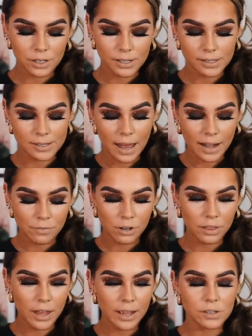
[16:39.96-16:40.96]
To set
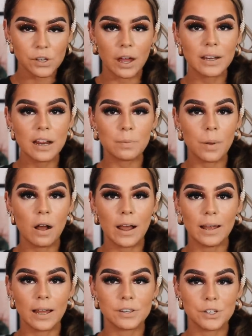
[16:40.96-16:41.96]
everything, so underneath my
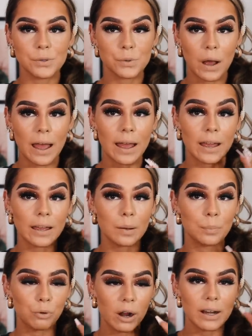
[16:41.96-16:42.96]
eye, I like to use quite a
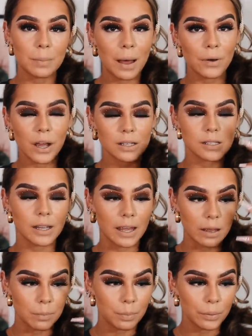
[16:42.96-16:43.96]
brightening powder to
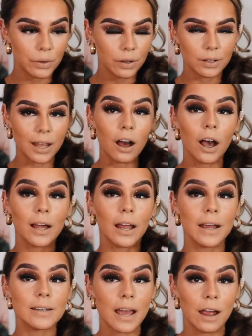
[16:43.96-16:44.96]
keep that
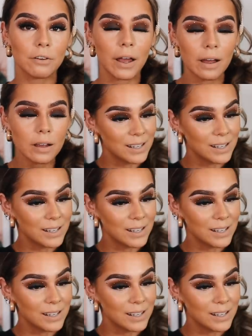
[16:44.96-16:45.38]
highlighted area.